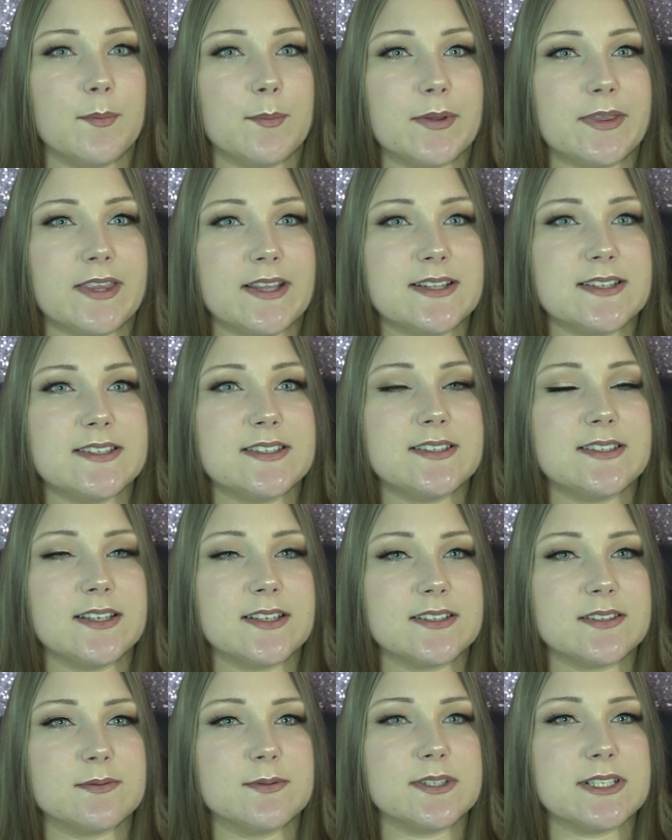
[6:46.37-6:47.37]
but then
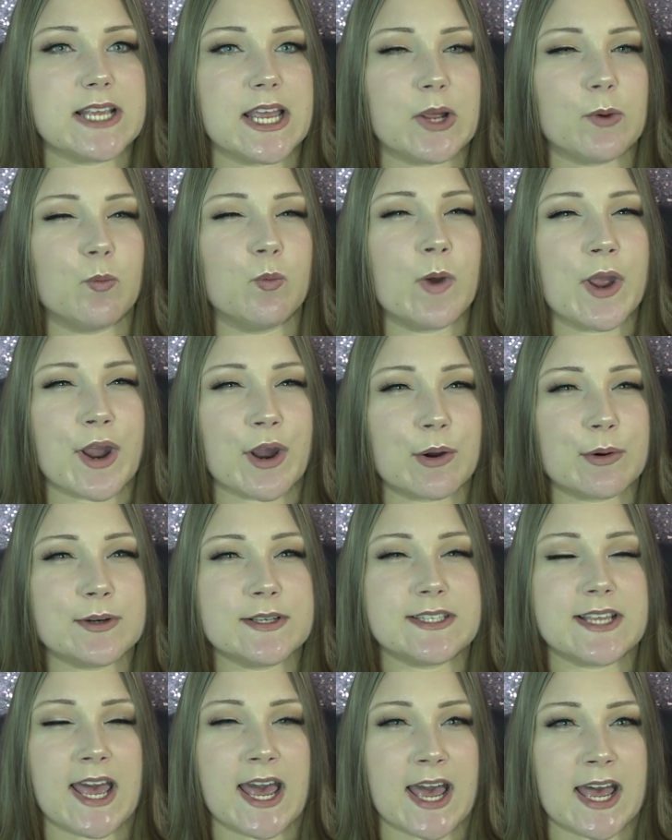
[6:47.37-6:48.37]
six was like where it
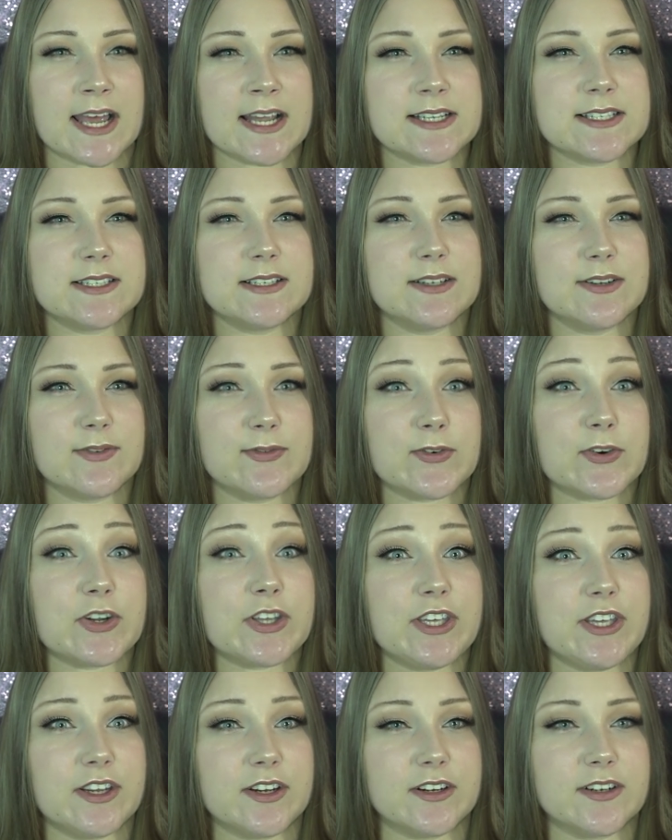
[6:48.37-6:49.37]
was at for
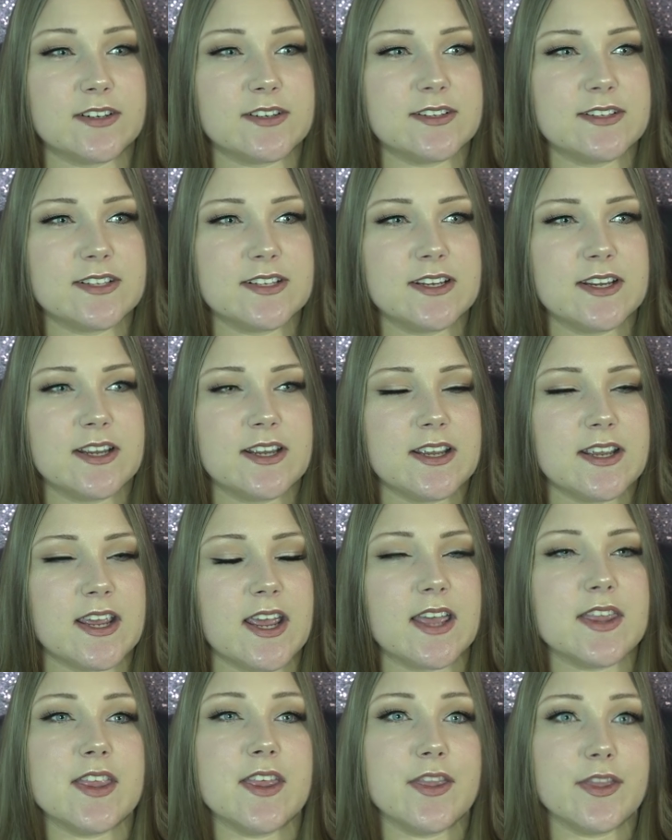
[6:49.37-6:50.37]
years,
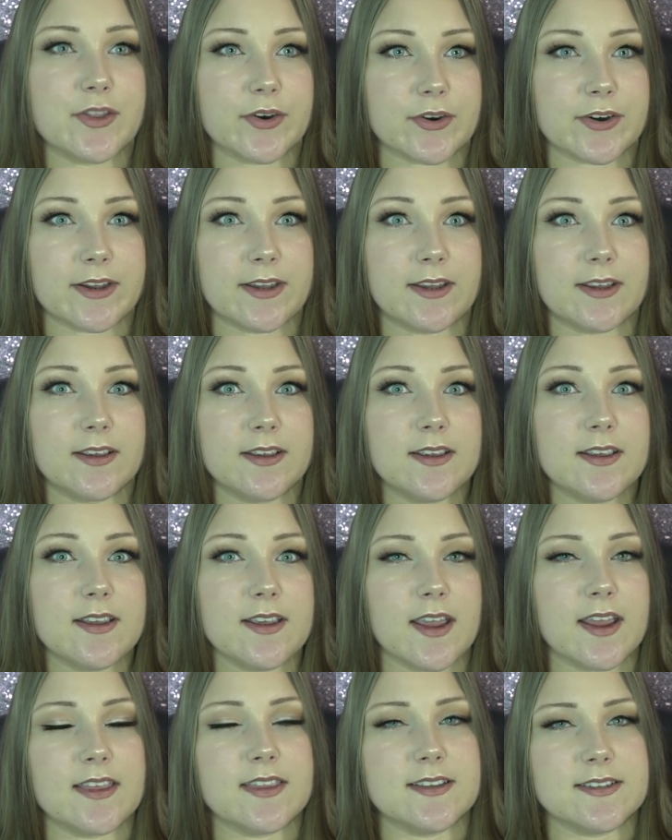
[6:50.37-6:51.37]
and then three,
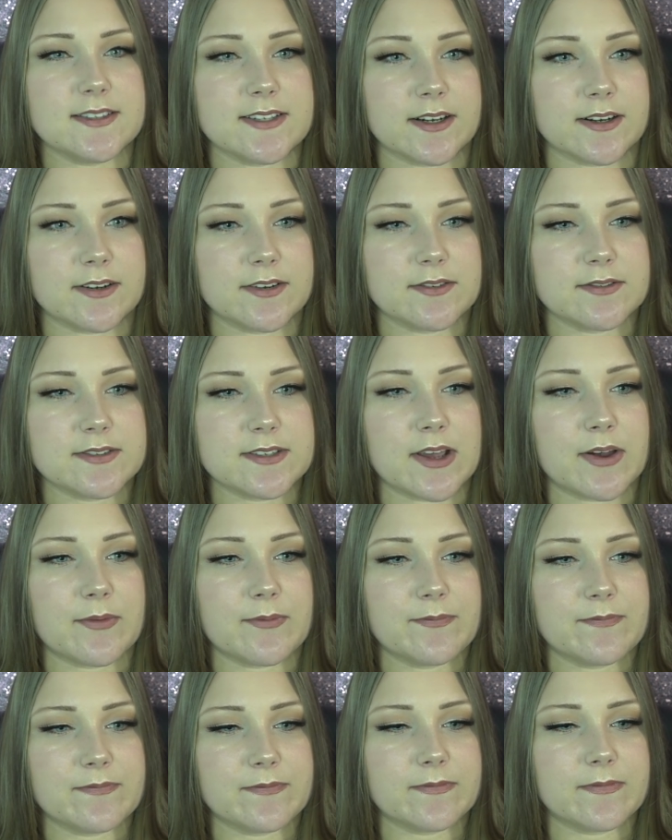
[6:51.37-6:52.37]
and then zero. So
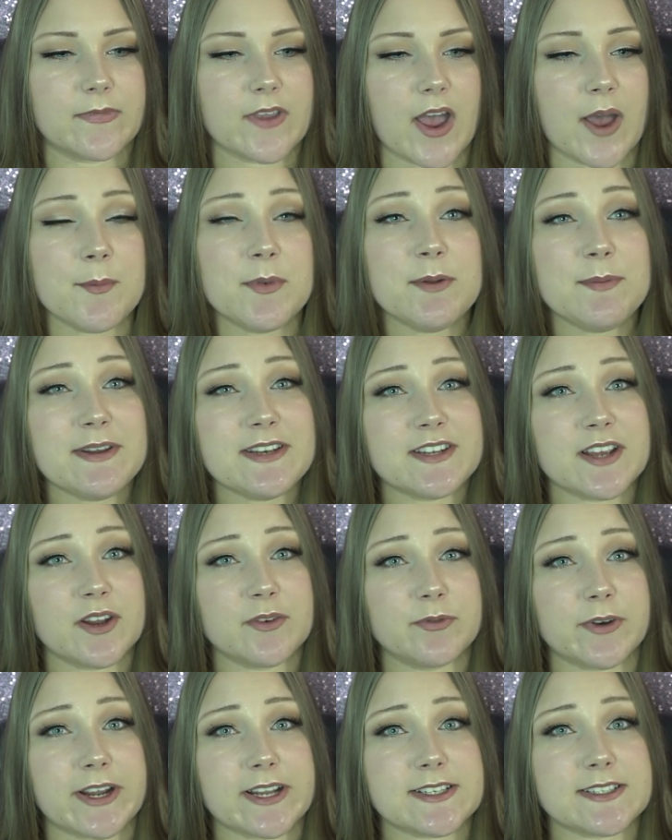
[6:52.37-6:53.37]
I'm gonna be
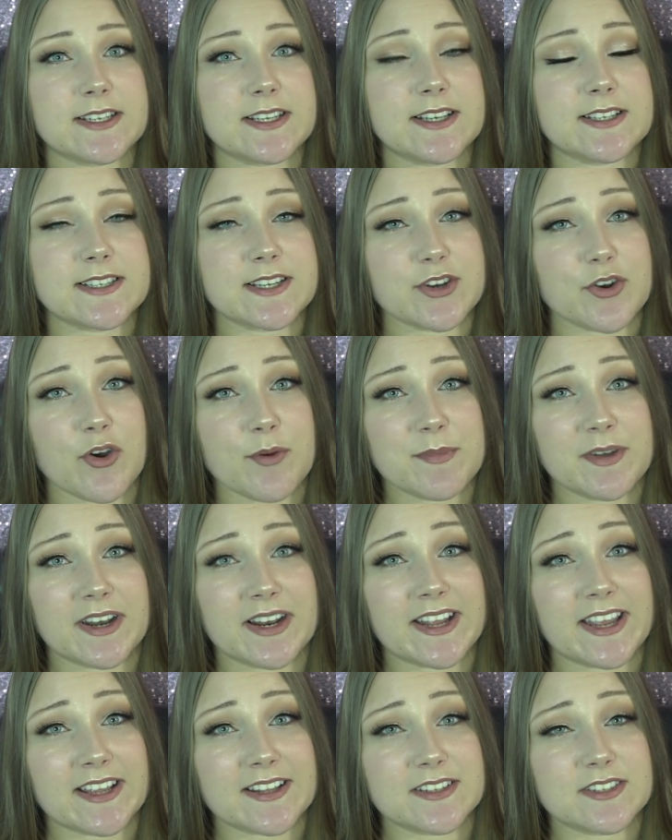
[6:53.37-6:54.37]
done ranting because I know I'm
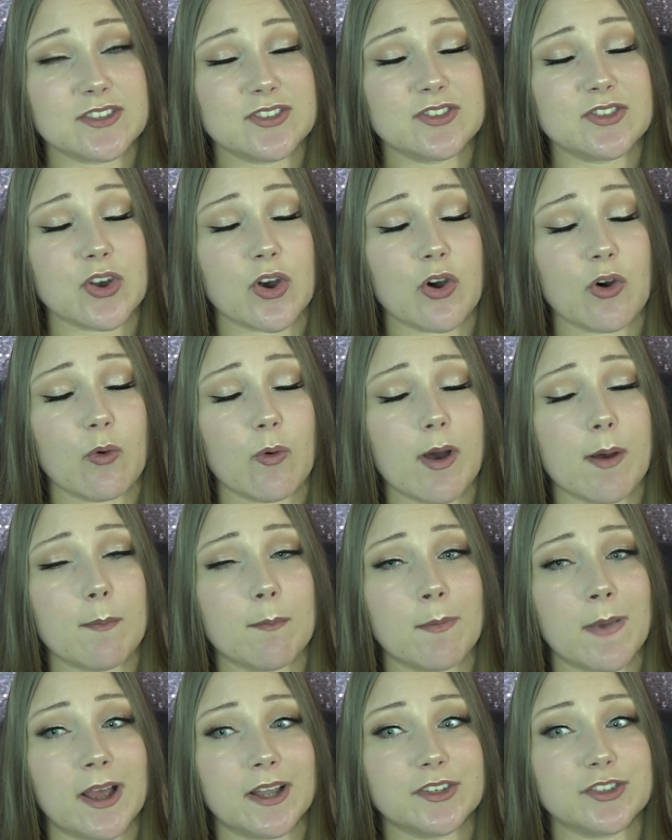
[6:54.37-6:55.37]
gonna get so
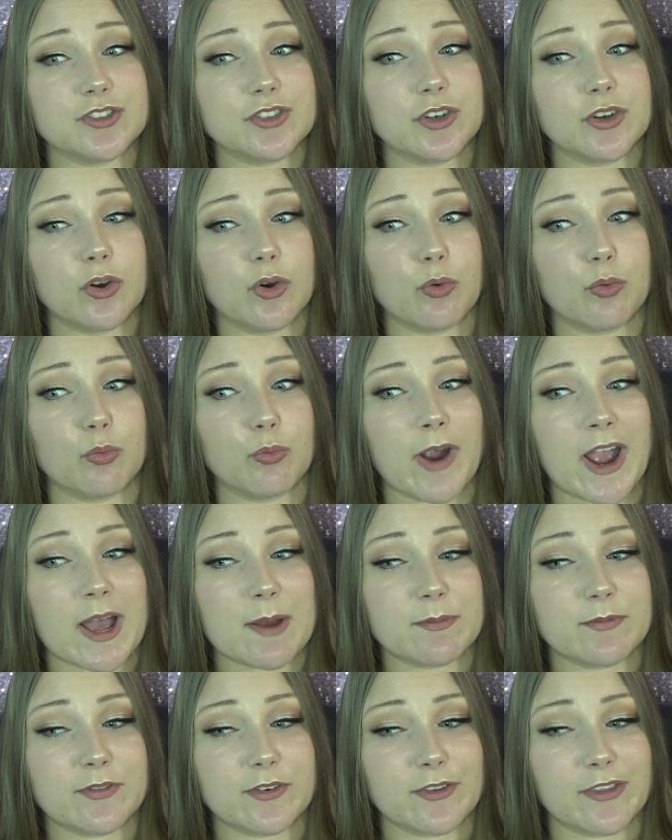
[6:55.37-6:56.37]
much
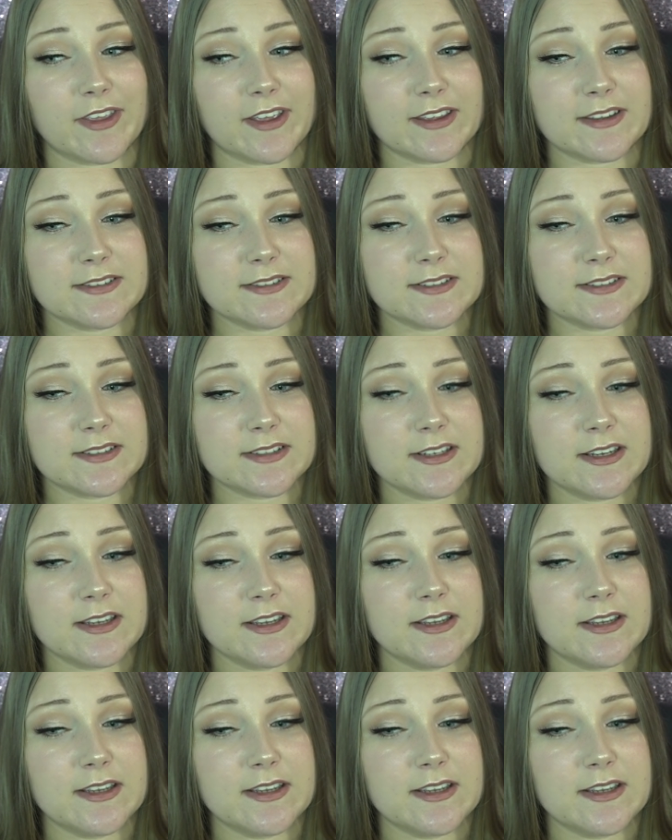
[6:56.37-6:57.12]
crap for this,